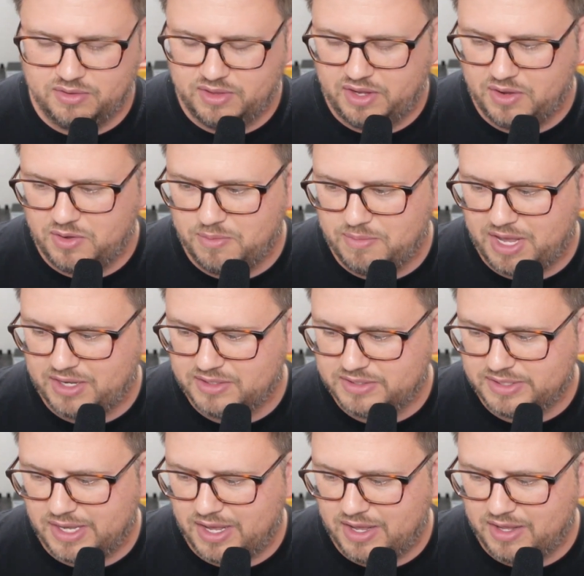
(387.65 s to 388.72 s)
Leo who
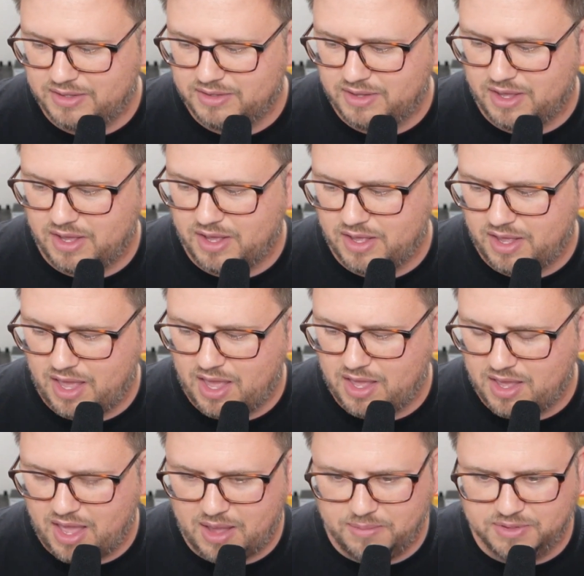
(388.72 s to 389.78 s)
makes uh, uh,
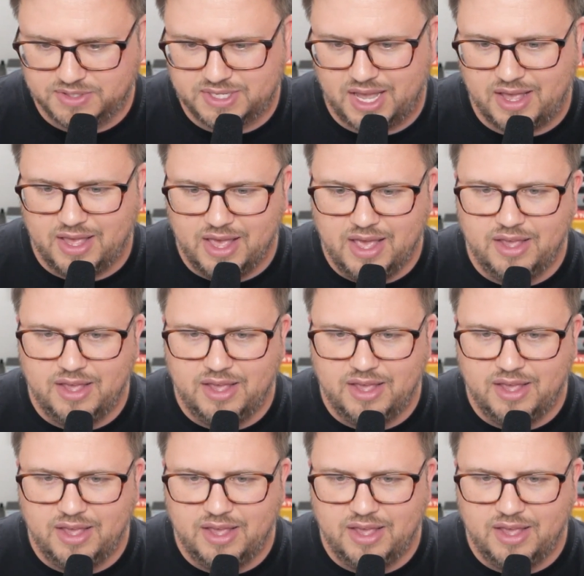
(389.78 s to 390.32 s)
AbleSet.